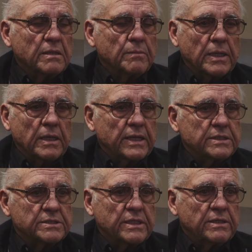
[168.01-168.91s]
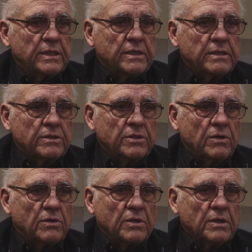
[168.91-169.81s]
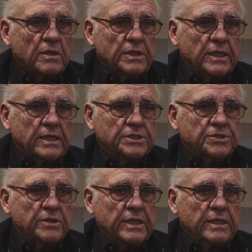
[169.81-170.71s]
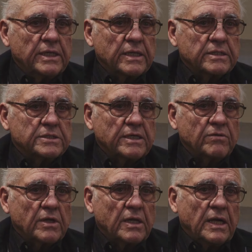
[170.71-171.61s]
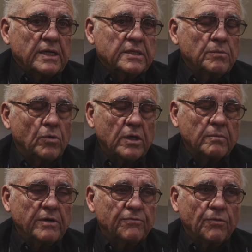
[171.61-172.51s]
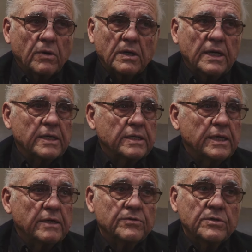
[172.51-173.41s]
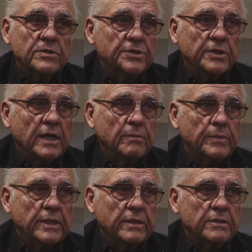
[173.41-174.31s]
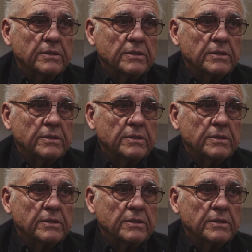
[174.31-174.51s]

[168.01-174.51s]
But like I say, you get your knee done at 7 o'clock in the morning, by 4 o'clock in the afternoon, you're out of bed.